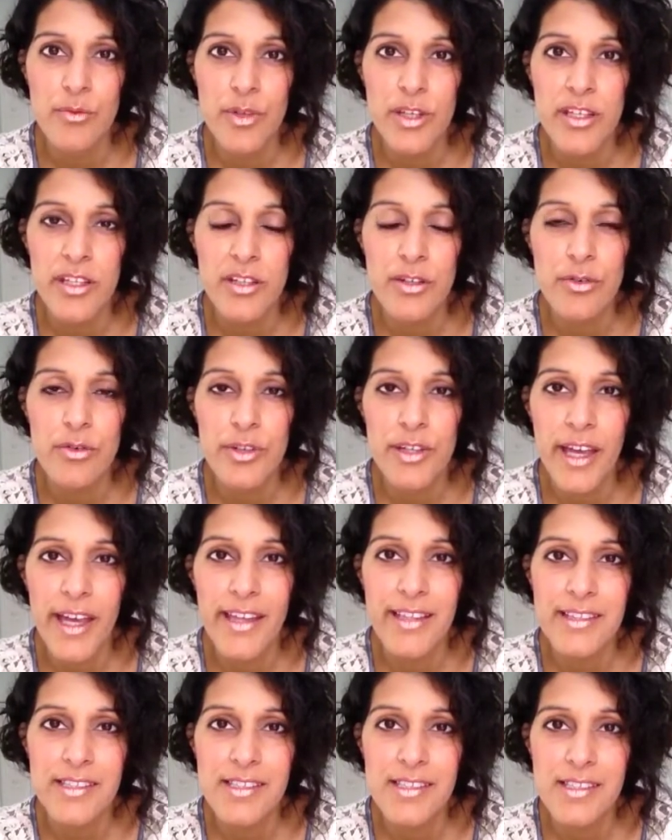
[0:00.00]
We
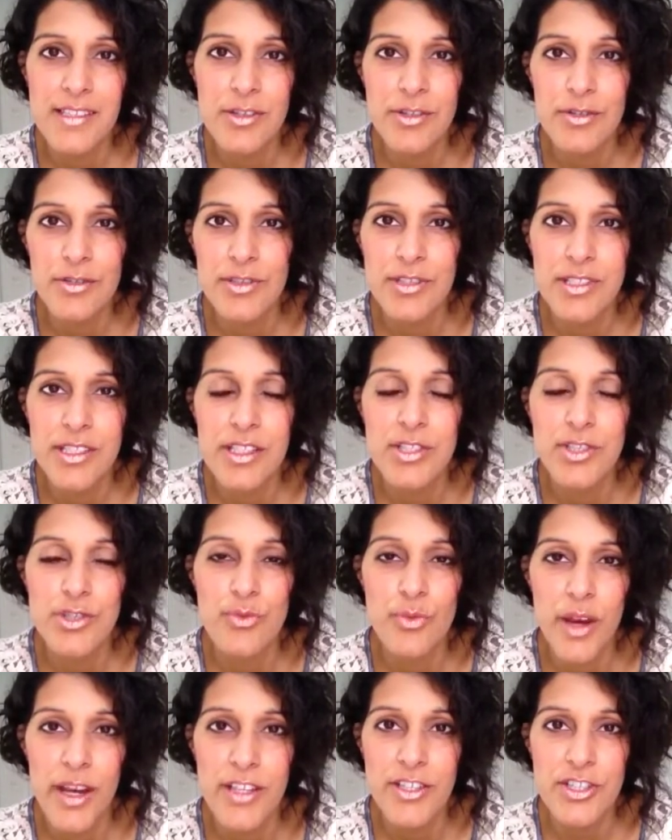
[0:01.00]
create certain
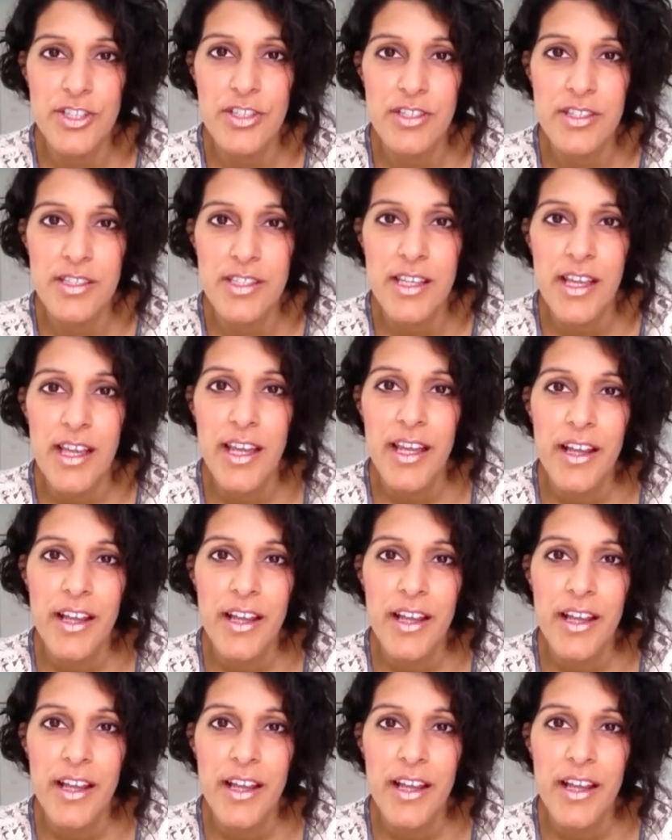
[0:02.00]
situations